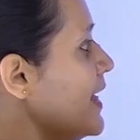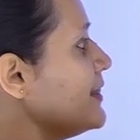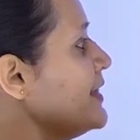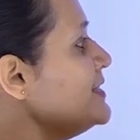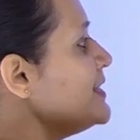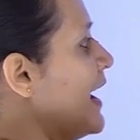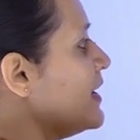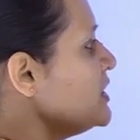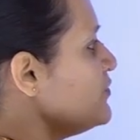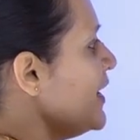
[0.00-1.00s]
Then
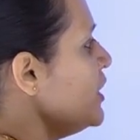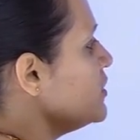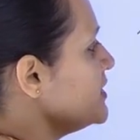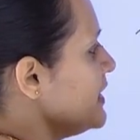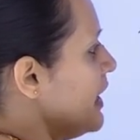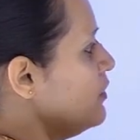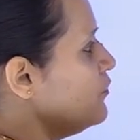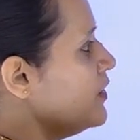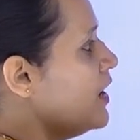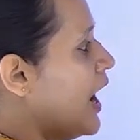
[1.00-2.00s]
satisfy
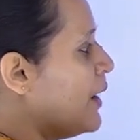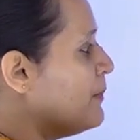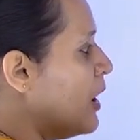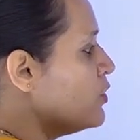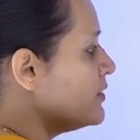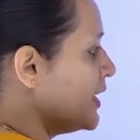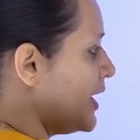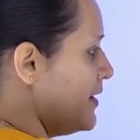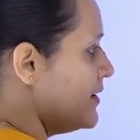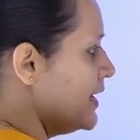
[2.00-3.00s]
yourself about the
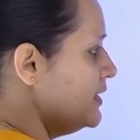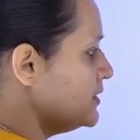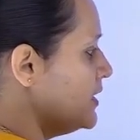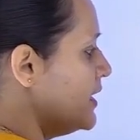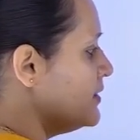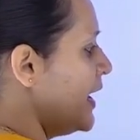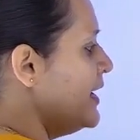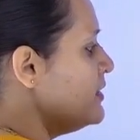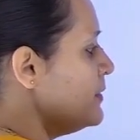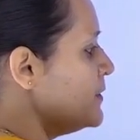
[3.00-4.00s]
content, the
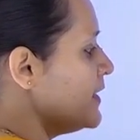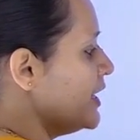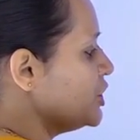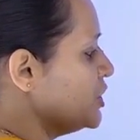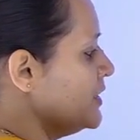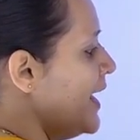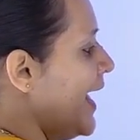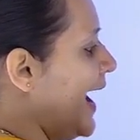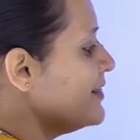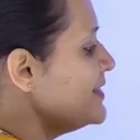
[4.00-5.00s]
interpretation
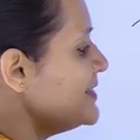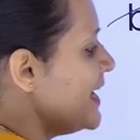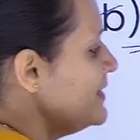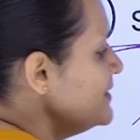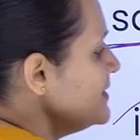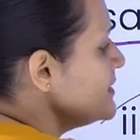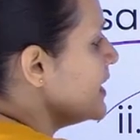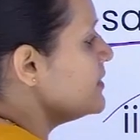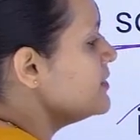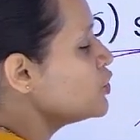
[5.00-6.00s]
and the sense
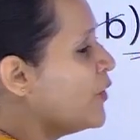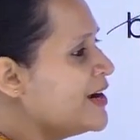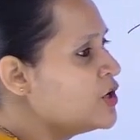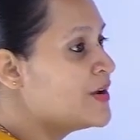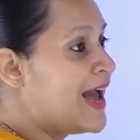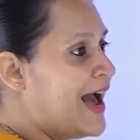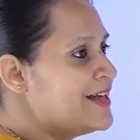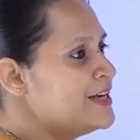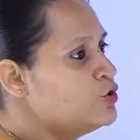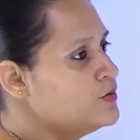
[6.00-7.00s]
that it is going to
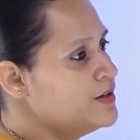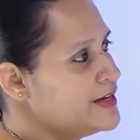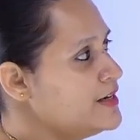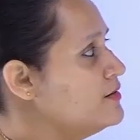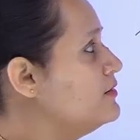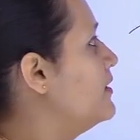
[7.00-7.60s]
carry to the reader.